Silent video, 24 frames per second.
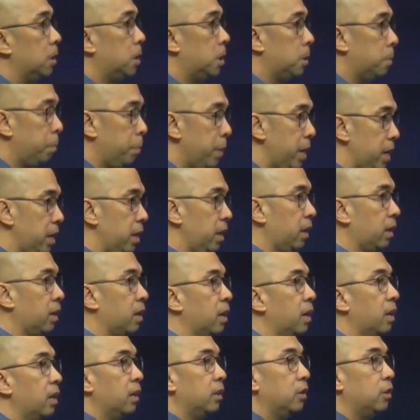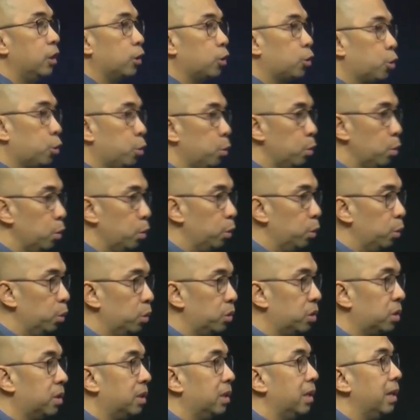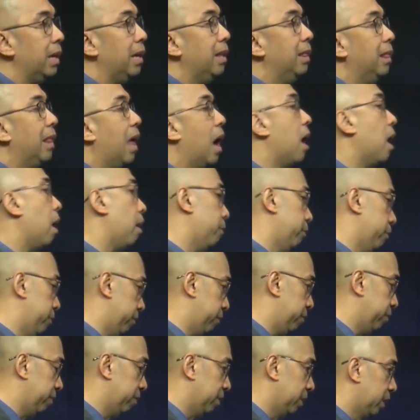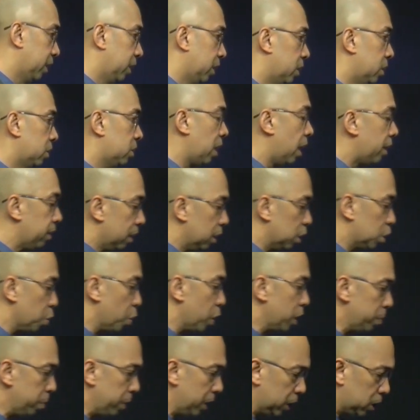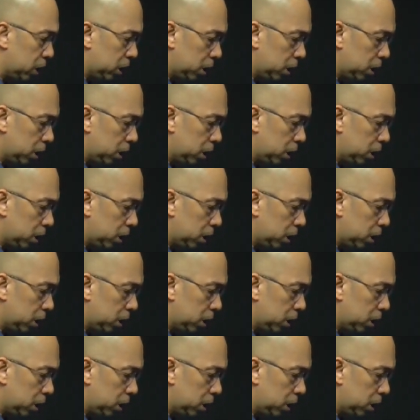speak the truth in love. Say this with me,